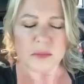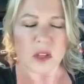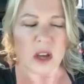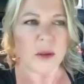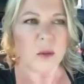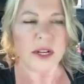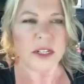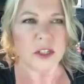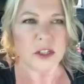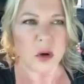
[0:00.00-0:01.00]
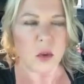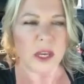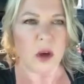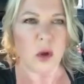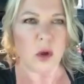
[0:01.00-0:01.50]
God wanted to show
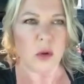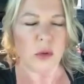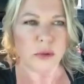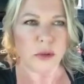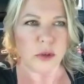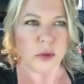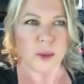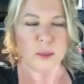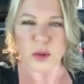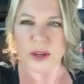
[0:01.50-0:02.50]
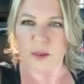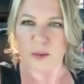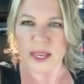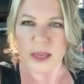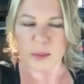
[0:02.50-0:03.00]
me a whole new community
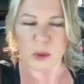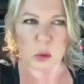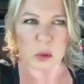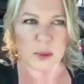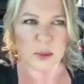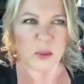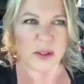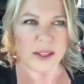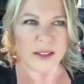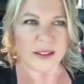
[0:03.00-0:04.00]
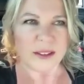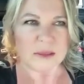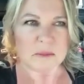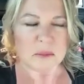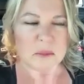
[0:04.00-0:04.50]
of people who
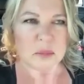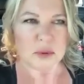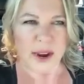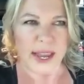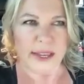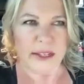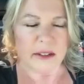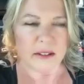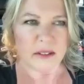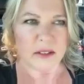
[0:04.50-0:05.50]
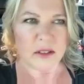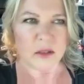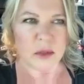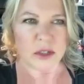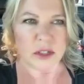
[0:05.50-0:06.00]
prayed
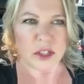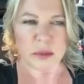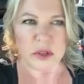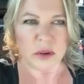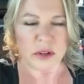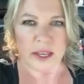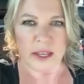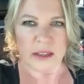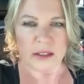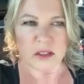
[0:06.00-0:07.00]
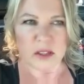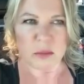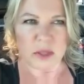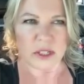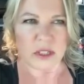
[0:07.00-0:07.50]
with such purity,
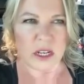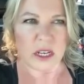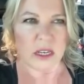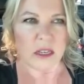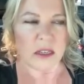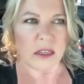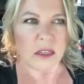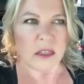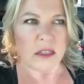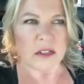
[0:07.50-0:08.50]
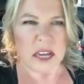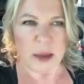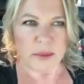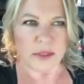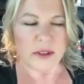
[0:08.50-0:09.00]
simplicity,
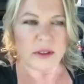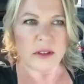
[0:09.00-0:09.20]
depth.